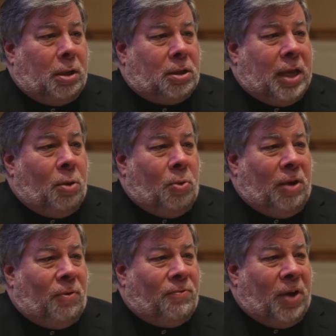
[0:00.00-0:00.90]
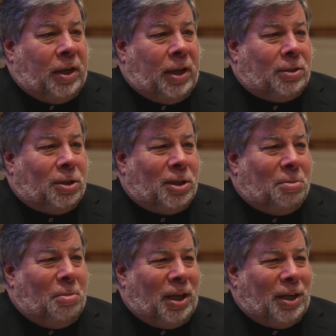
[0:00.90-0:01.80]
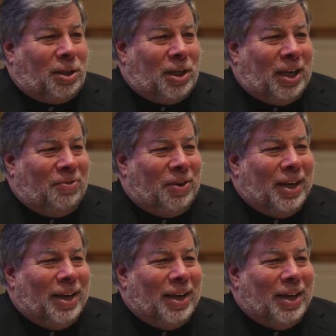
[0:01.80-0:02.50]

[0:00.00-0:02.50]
Stay away from finances and money, Steve.